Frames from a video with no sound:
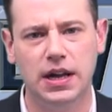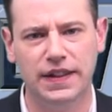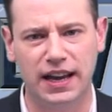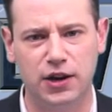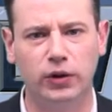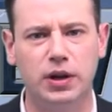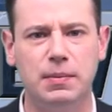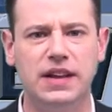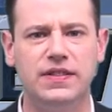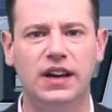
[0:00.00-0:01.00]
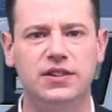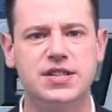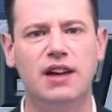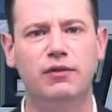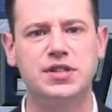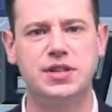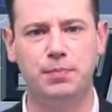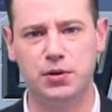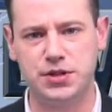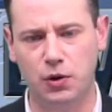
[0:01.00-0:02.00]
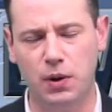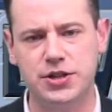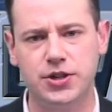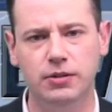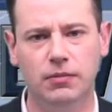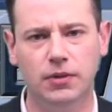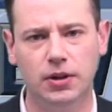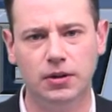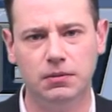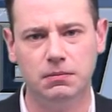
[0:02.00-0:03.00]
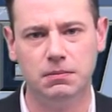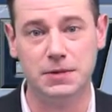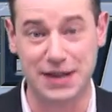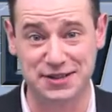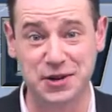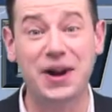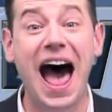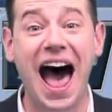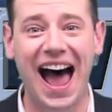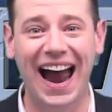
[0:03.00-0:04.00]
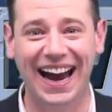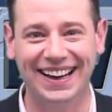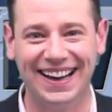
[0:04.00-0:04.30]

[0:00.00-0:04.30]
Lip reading: That can only mean that it's time for us to pose the question, guess who died?